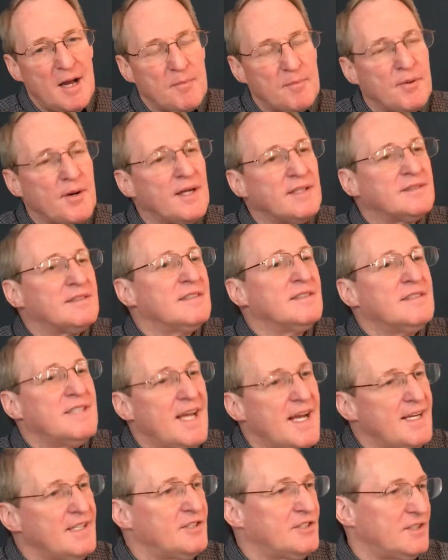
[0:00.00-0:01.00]

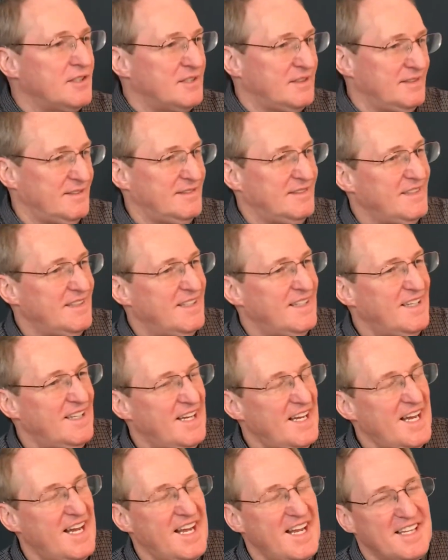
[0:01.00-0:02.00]
presentation,
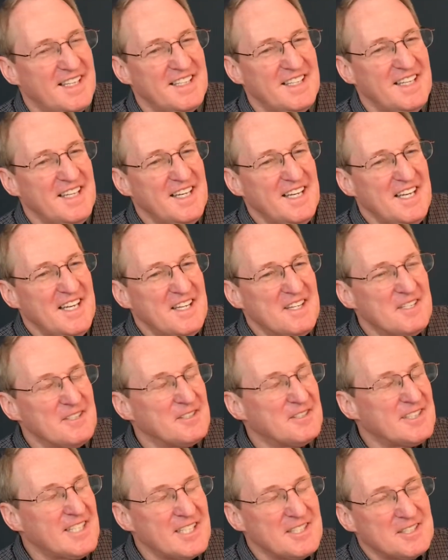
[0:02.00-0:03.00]
and
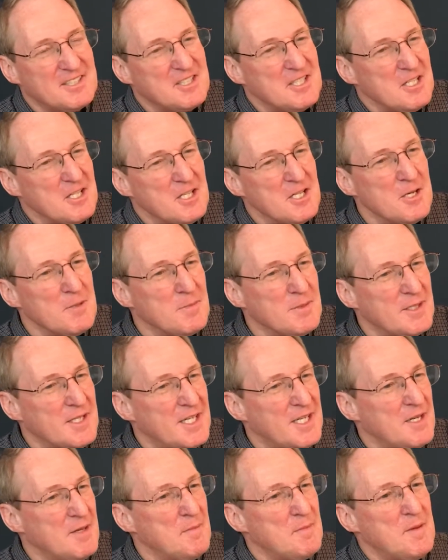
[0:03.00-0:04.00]
there's such
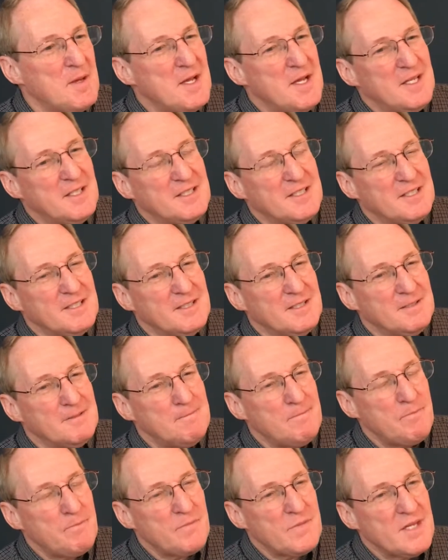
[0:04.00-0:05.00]
liberty to
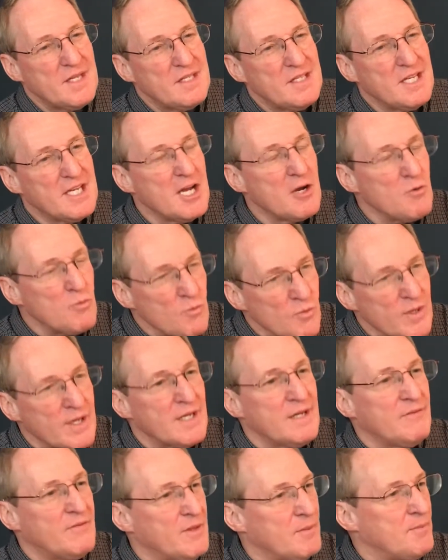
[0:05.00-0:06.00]
get
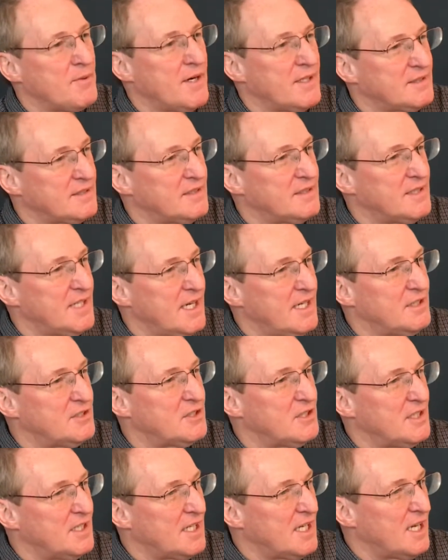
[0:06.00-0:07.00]
rid of the
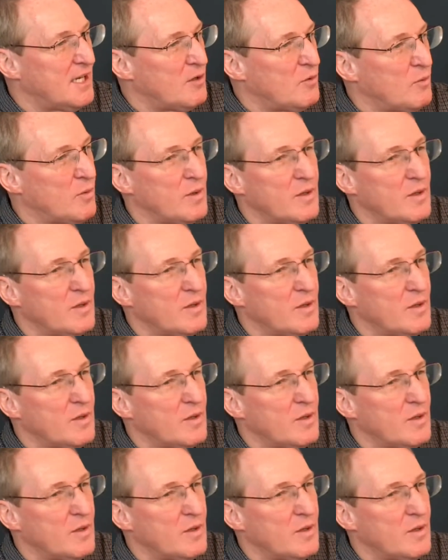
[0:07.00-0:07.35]
presentation, to get